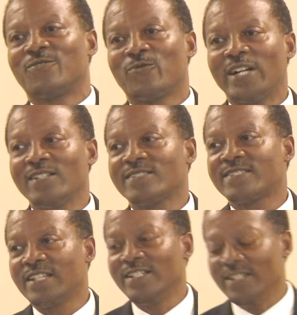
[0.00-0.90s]
Well,
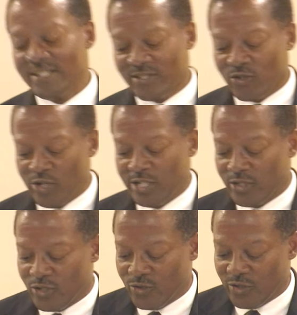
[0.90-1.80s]
sin is
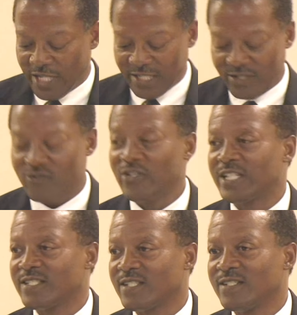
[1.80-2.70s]
going to
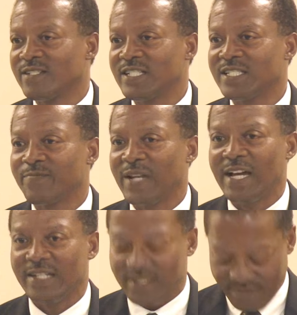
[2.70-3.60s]
increase on this
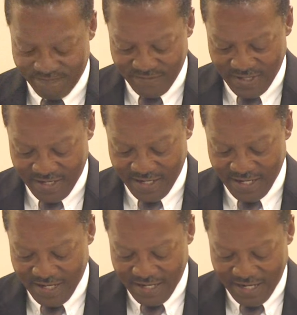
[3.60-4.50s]
planet.
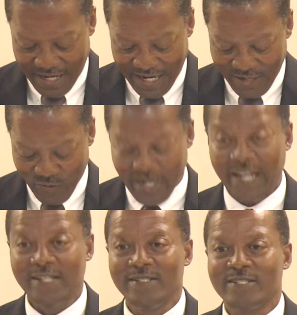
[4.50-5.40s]
And
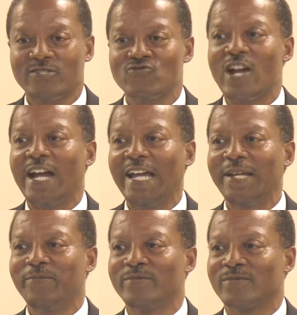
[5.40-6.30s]
when
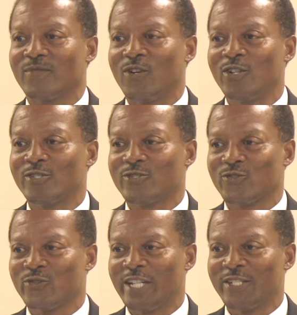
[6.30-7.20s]
crime
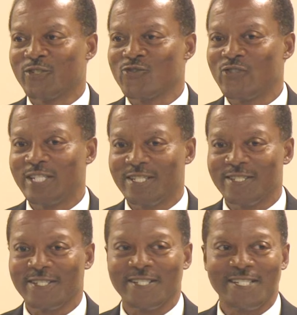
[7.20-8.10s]
also
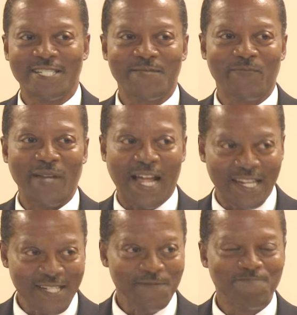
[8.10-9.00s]
increases on this
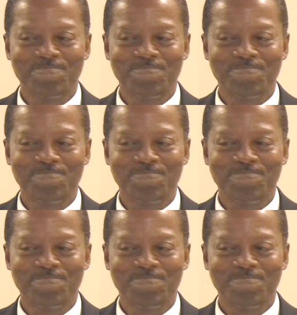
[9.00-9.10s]
planet,